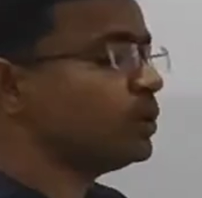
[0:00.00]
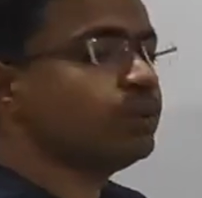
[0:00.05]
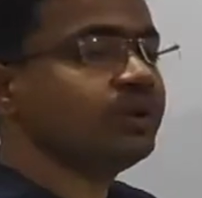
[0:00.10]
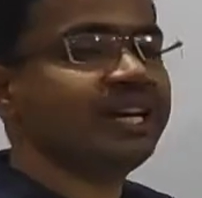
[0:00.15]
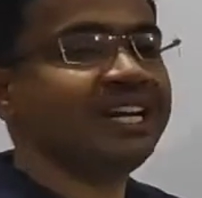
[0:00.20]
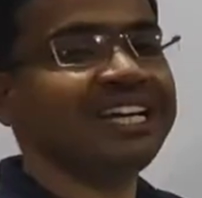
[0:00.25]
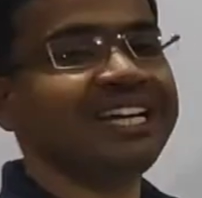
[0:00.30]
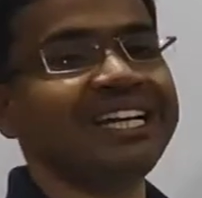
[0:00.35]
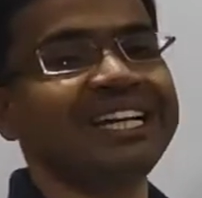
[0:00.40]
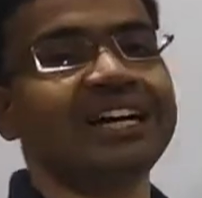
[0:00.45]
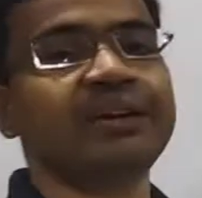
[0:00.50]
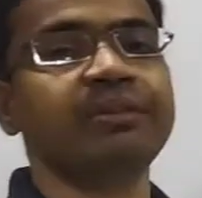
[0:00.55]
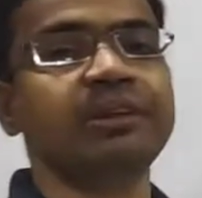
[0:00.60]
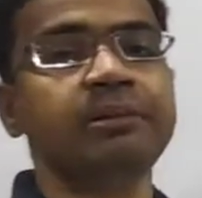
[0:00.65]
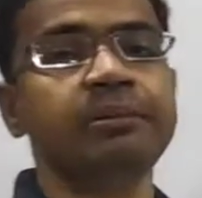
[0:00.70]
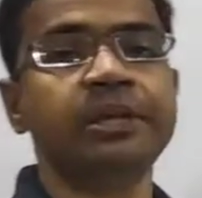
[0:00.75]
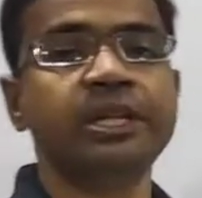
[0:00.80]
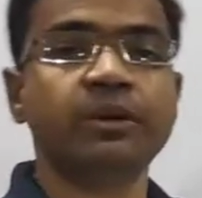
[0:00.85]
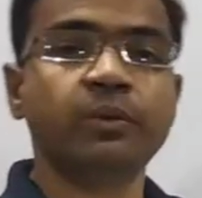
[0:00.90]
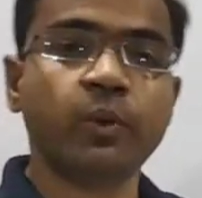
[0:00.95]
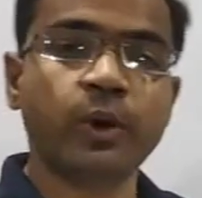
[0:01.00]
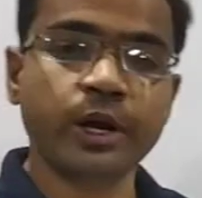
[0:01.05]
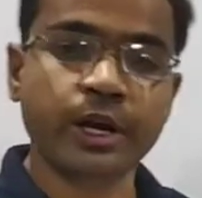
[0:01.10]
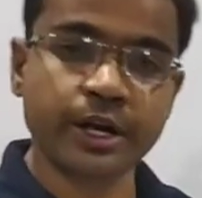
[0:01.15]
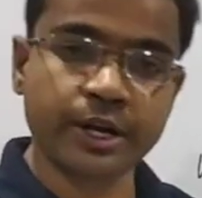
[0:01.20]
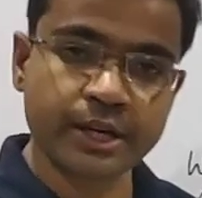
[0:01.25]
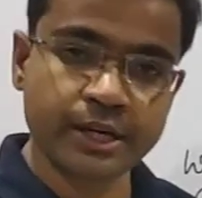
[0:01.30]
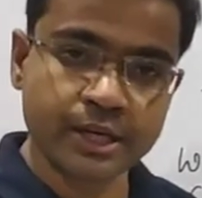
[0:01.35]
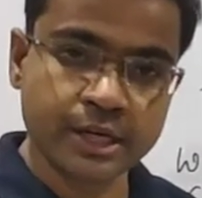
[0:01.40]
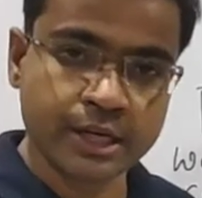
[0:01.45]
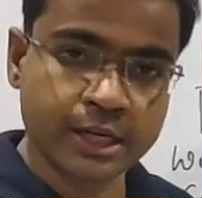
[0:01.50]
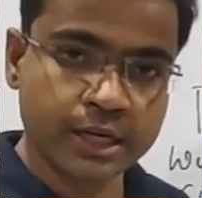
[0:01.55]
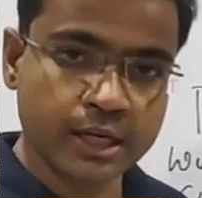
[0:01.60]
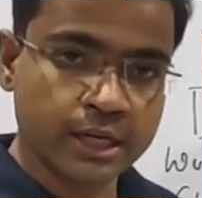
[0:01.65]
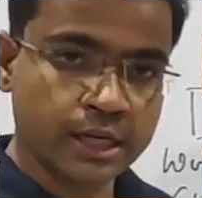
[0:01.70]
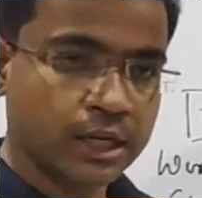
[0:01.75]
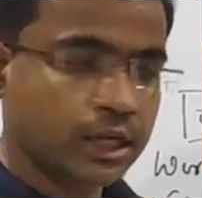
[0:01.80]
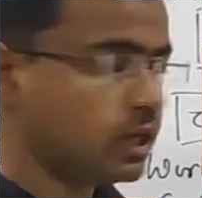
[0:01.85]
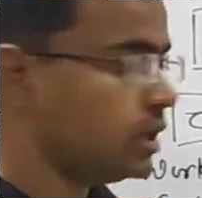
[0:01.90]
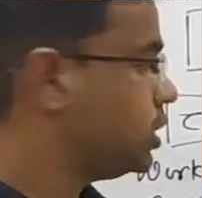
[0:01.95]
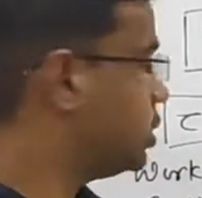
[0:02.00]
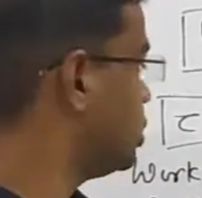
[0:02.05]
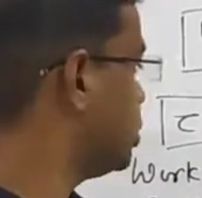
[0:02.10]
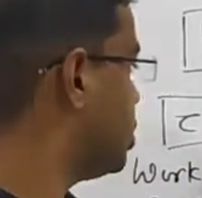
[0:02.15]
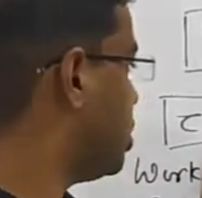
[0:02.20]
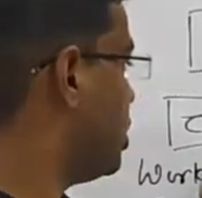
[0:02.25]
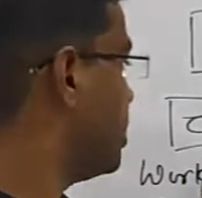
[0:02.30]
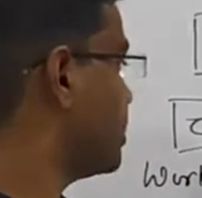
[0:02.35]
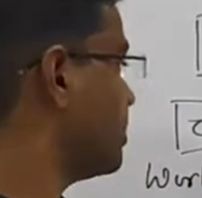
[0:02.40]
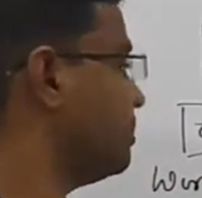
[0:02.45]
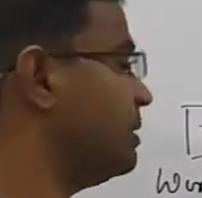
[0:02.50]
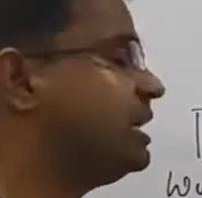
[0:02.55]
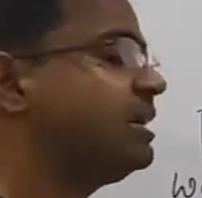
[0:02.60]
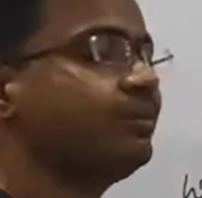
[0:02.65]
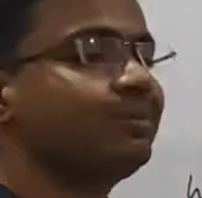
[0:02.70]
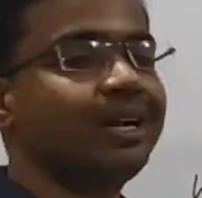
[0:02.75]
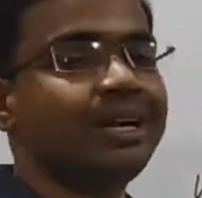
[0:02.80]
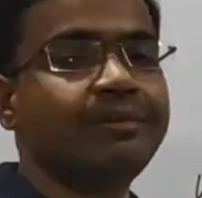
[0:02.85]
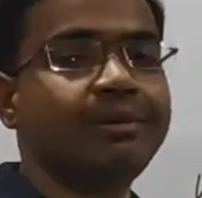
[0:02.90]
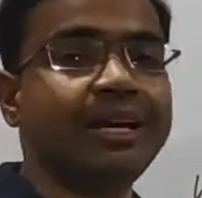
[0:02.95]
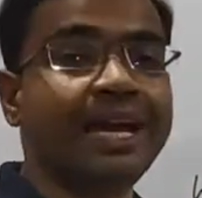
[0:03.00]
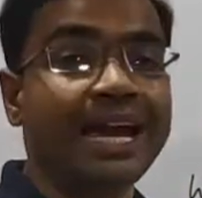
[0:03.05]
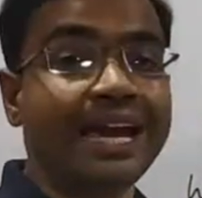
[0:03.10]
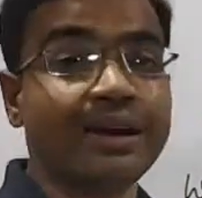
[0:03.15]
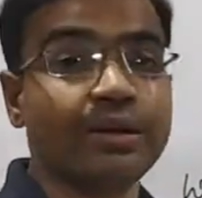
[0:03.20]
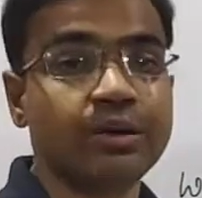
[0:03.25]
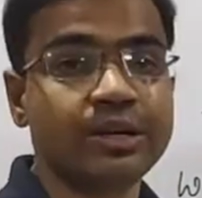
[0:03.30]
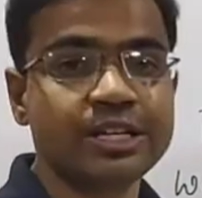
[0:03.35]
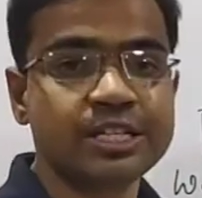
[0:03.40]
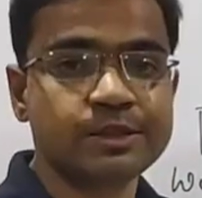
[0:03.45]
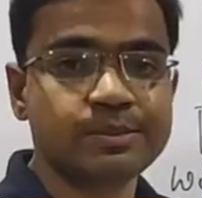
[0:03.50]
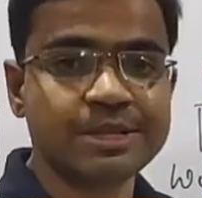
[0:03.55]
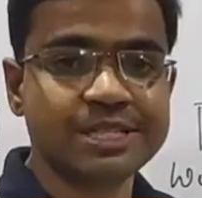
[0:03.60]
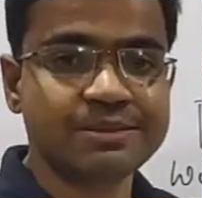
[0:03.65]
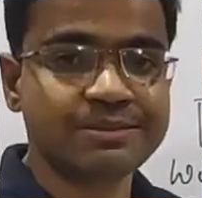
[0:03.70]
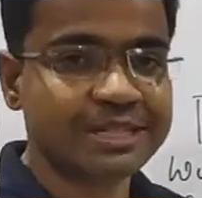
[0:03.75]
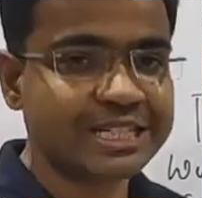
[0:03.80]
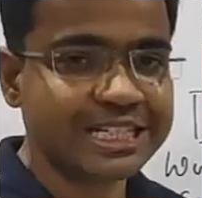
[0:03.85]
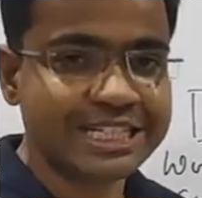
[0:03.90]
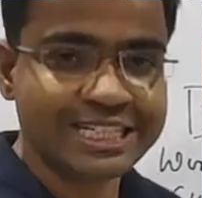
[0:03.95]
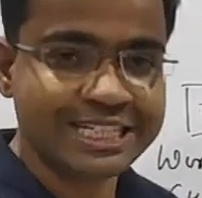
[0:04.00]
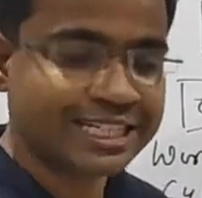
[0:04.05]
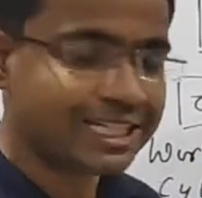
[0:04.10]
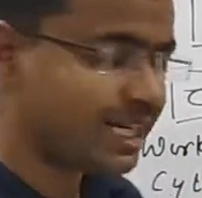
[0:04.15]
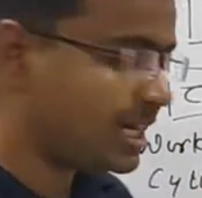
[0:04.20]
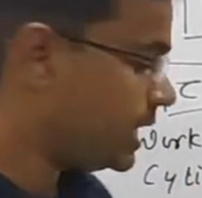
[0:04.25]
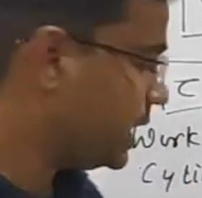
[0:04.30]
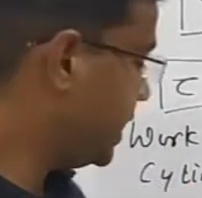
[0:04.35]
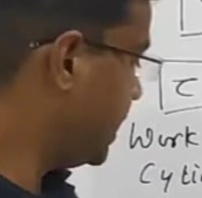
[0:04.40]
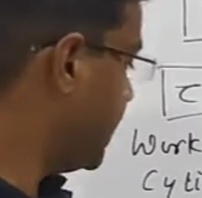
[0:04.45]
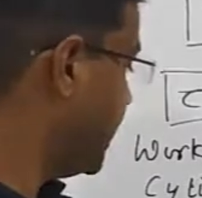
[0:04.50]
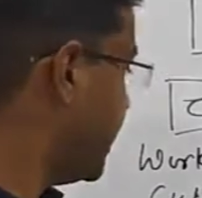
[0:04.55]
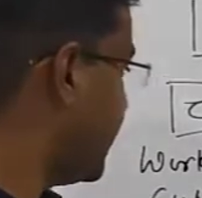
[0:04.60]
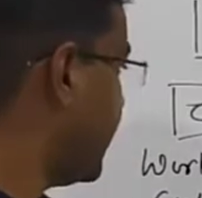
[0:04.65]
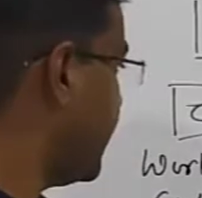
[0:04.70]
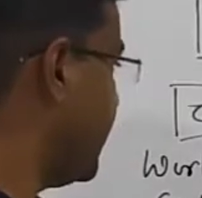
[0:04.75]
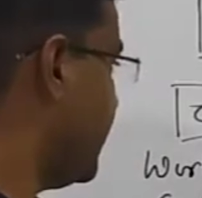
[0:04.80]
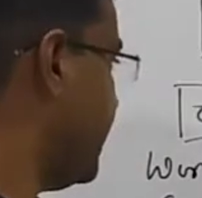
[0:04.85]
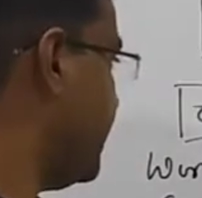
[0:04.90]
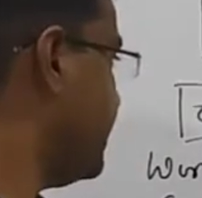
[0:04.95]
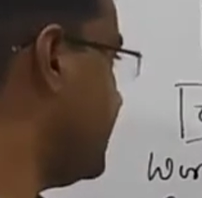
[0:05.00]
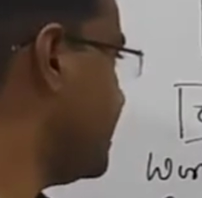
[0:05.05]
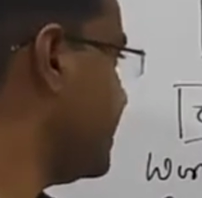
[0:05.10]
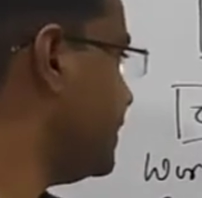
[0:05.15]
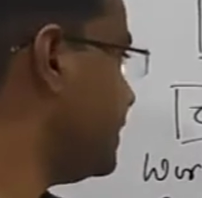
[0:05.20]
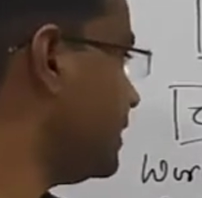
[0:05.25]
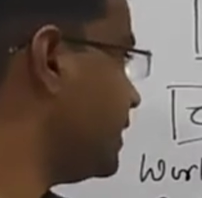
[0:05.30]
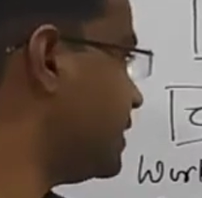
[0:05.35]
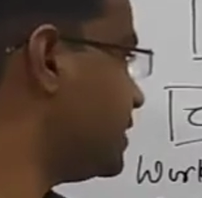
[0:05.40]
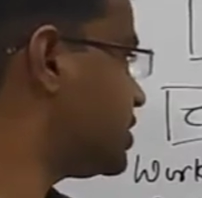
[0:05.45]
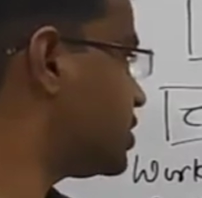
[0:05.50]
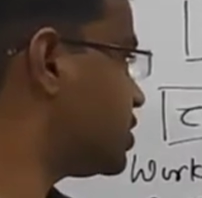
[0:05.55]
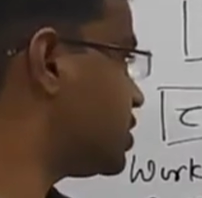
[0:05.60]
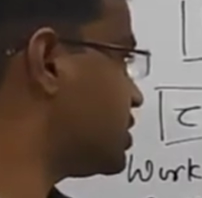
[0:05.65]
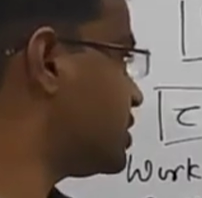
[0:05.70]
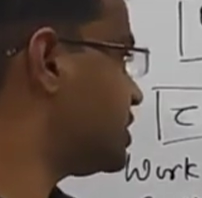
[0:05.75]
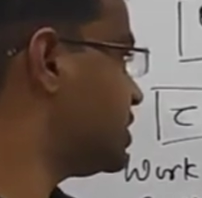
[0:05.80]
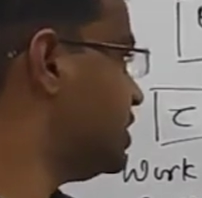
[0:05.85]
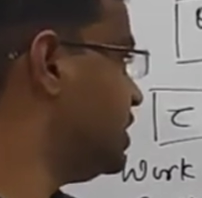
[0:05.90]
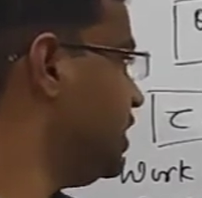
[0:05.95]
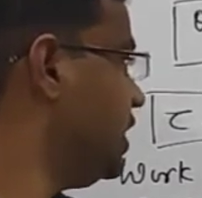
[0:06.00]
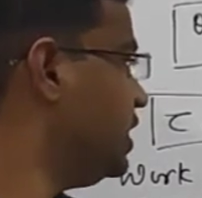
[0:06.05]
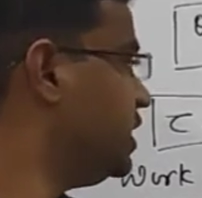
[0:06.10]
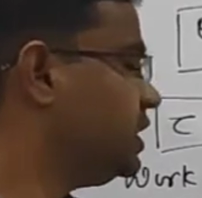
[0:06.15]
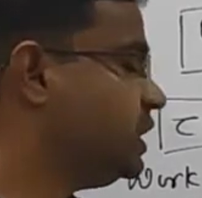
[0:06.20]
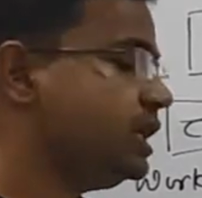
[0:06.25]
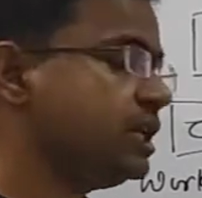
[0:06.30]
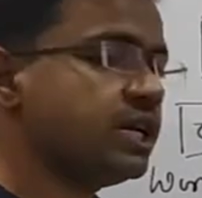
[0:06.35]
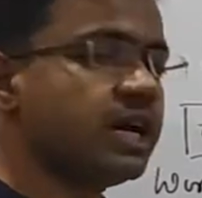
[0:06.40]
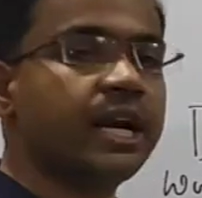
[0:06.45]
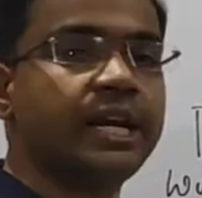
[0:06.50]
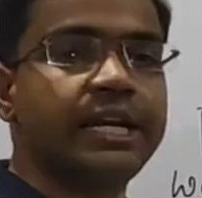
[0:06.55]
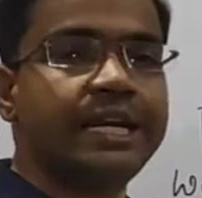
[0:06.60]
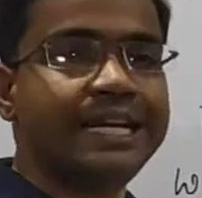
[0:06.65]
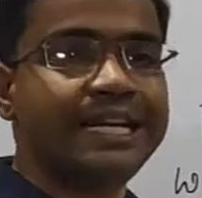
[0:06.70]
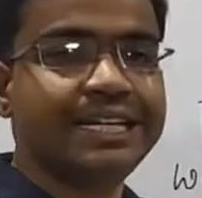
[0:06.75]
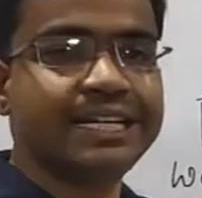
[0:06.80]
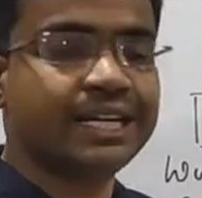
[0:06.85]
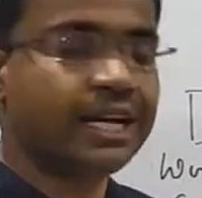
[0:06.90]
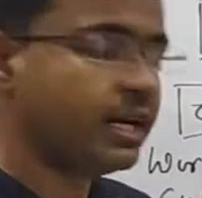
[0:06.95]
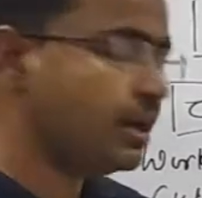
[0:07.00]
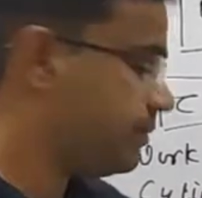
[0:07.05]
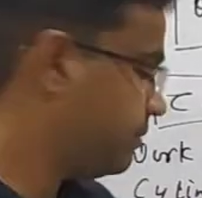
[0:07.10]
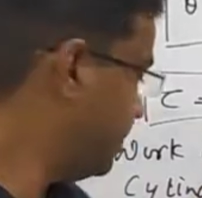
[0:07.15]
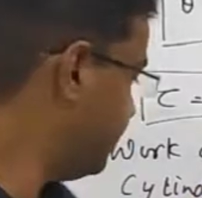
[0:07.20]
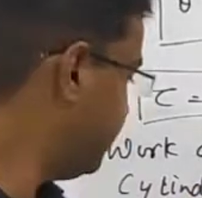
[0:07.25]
d theta will be the work done, torque multiplied by angular displacement d theta, and integrating it c theta d theta, we